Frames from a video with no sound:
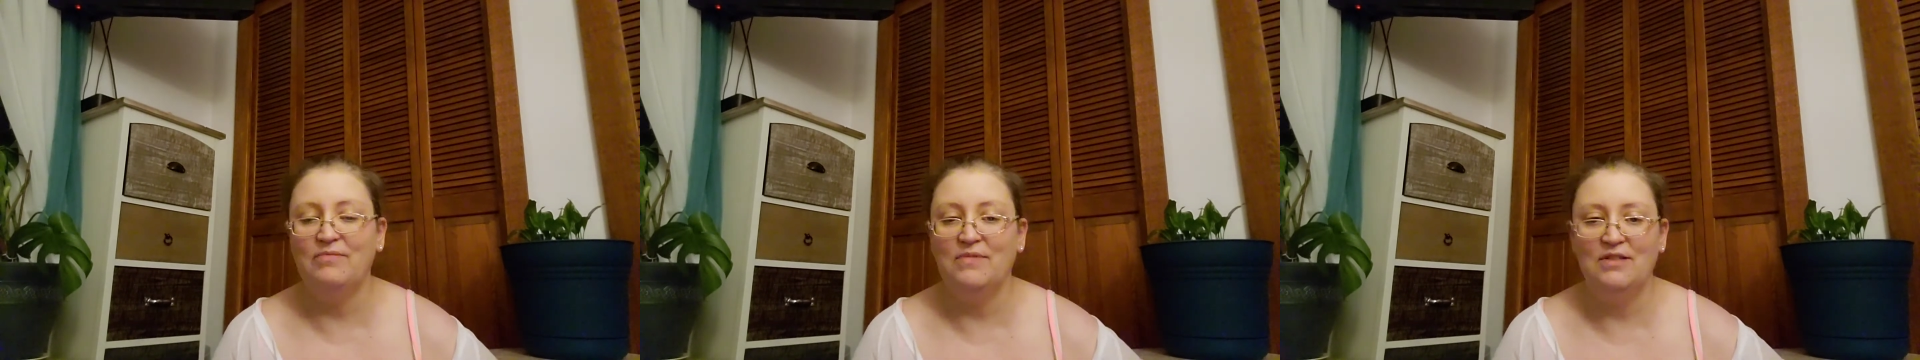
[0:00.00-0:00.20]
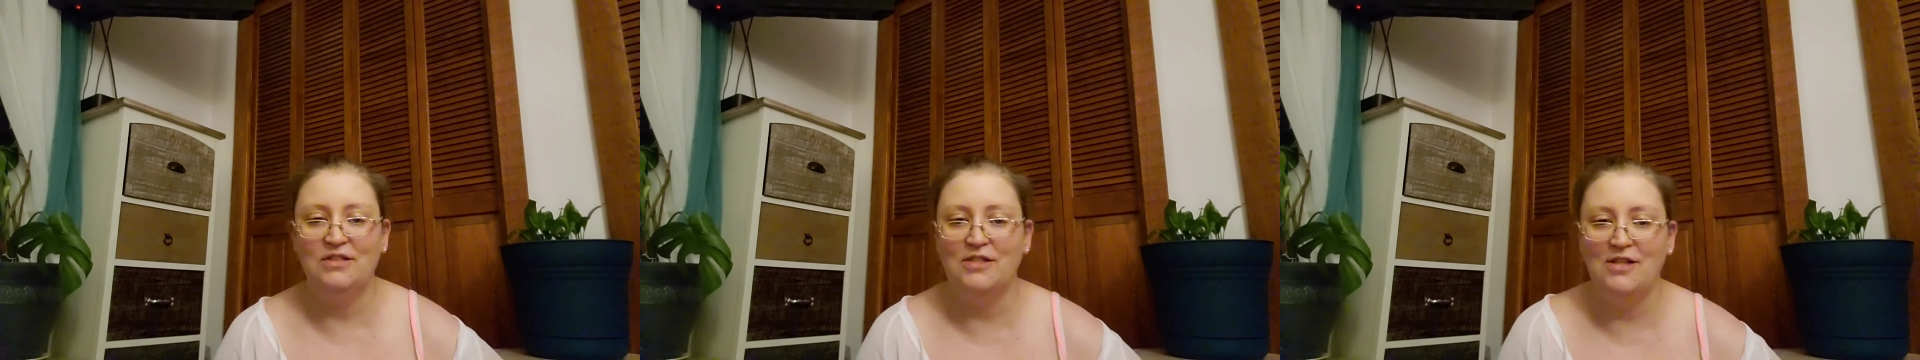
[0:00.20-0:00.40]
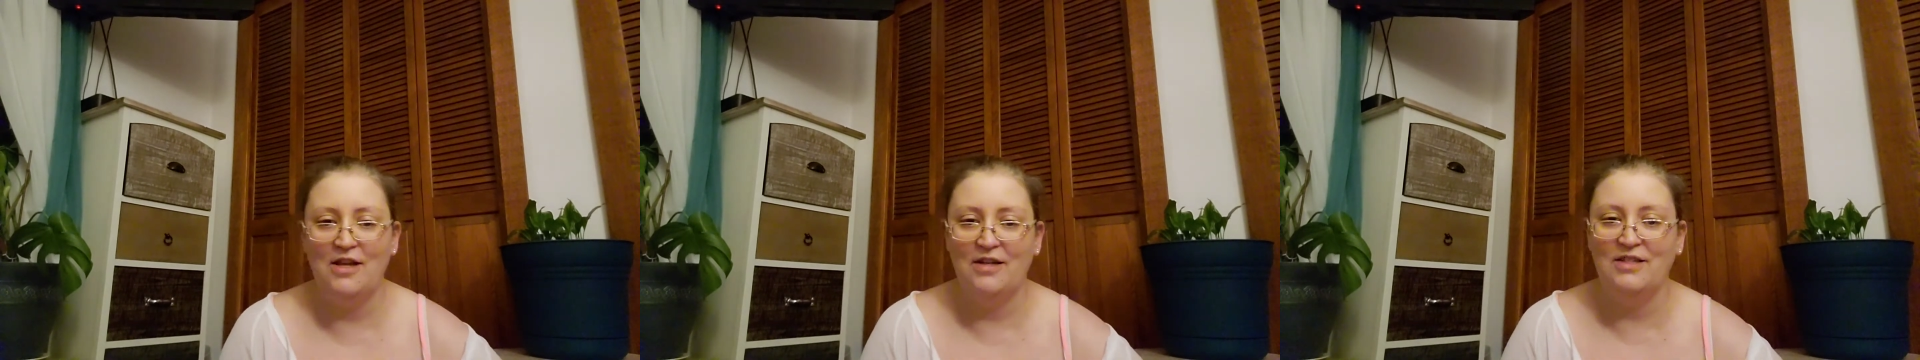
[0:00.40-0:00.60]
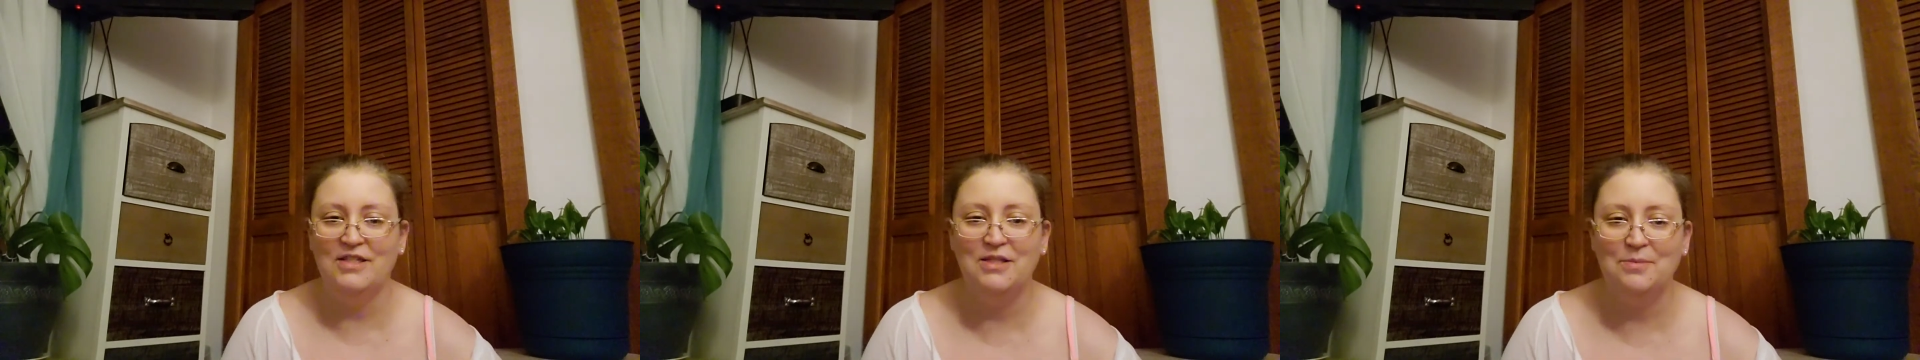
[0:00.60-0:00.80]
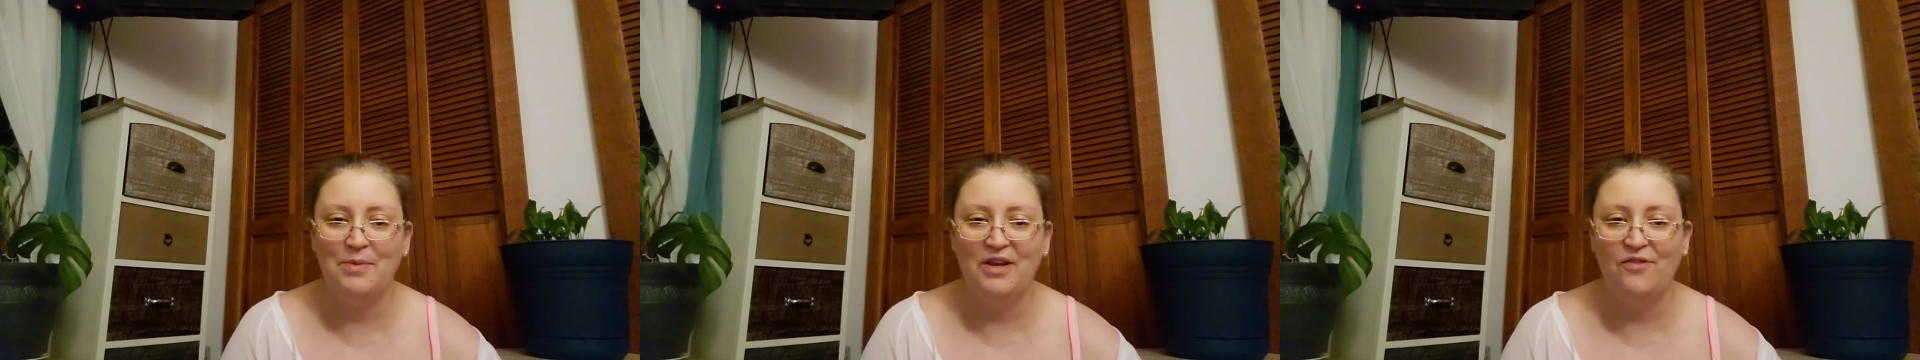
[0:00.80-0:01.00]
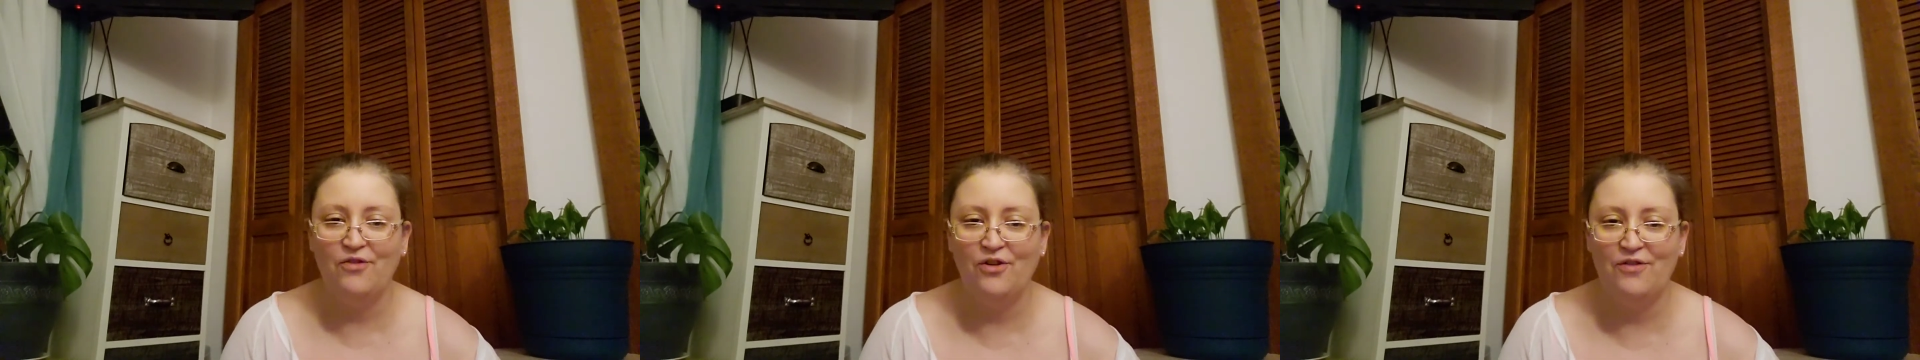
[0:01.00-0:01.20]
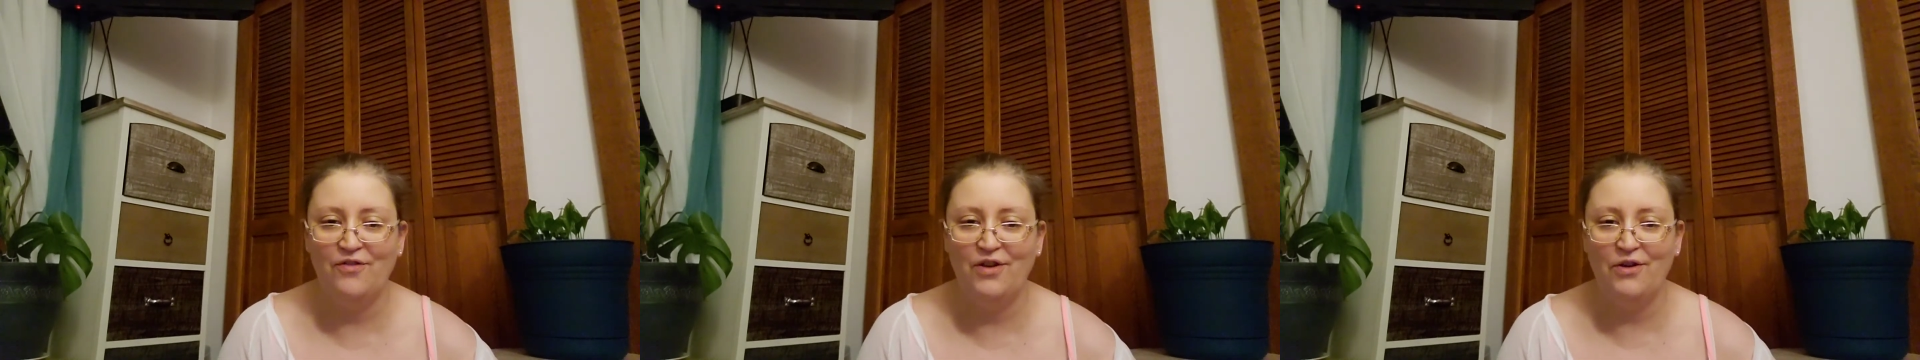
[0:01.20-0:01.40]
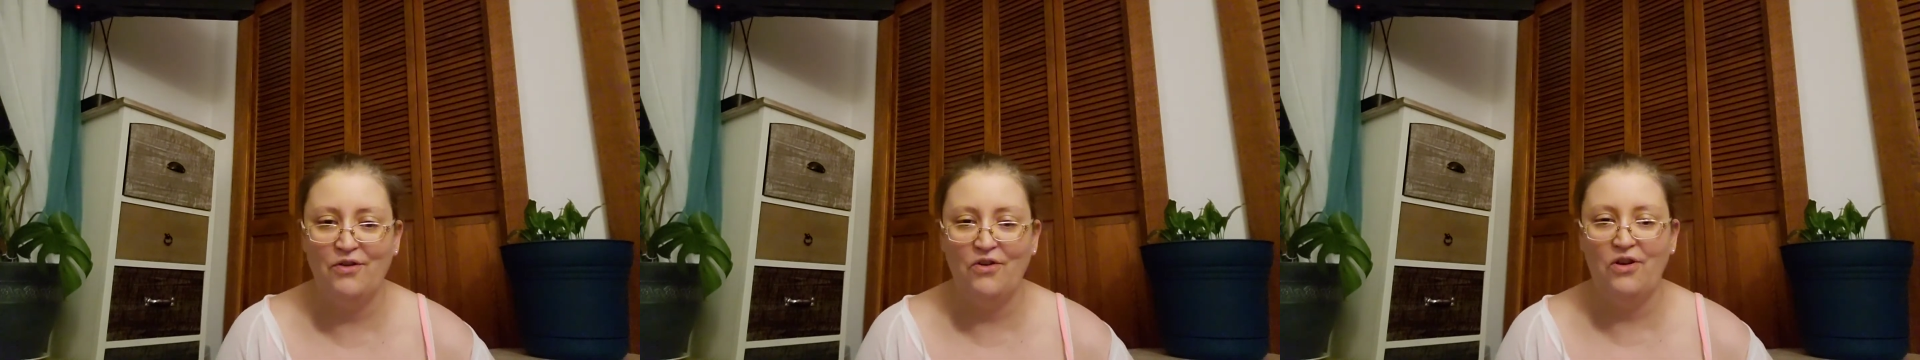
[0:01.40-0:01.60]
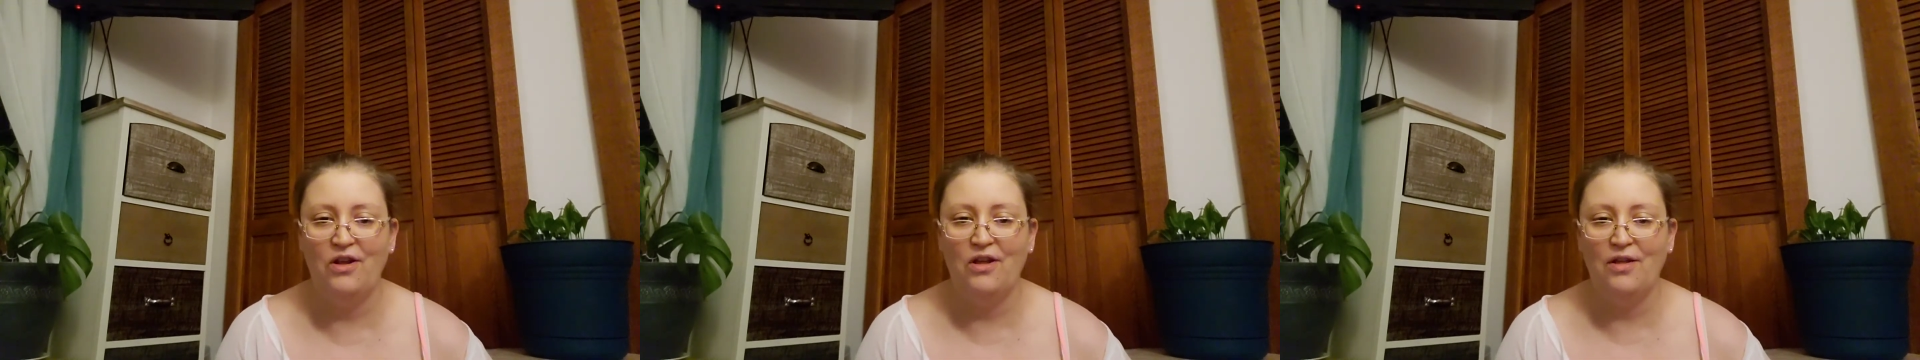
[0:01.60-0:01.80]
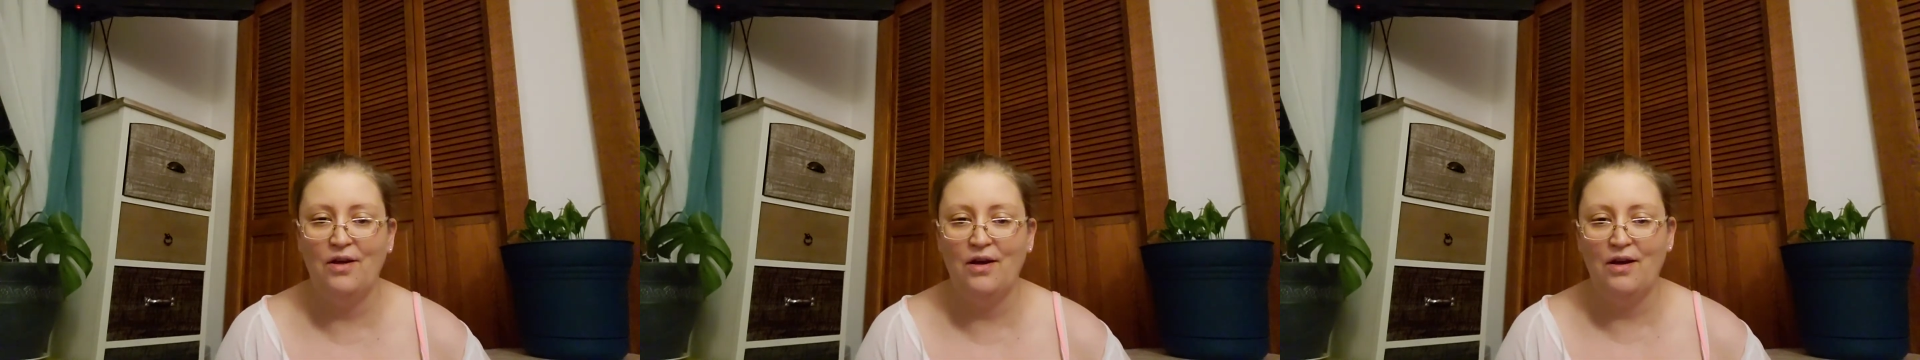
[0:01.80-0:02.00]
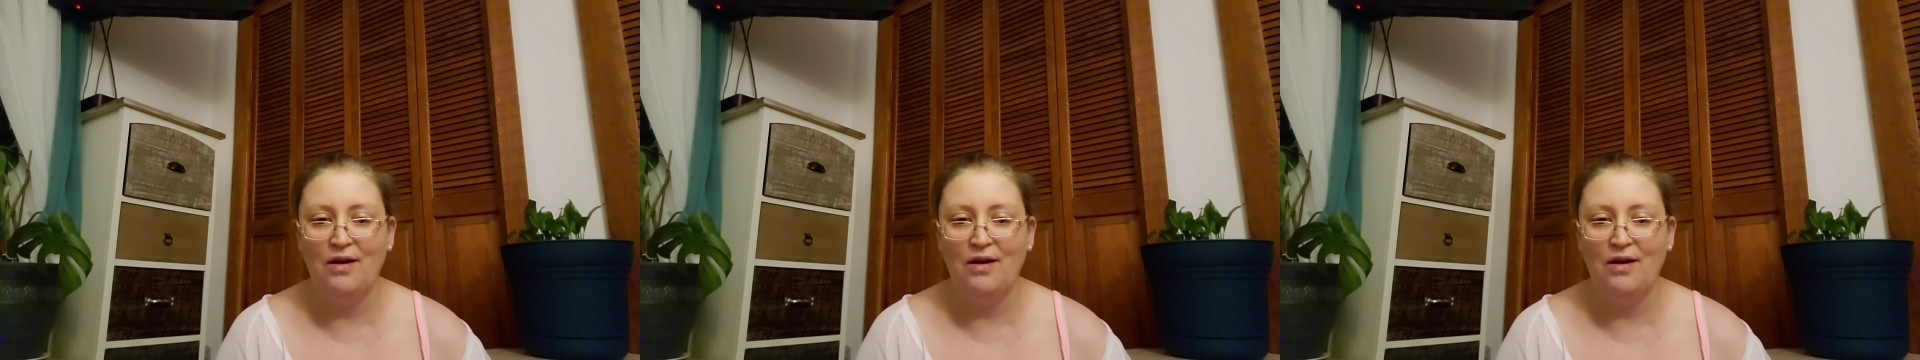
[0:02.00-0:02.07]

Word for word: it's not, doesn't make for a very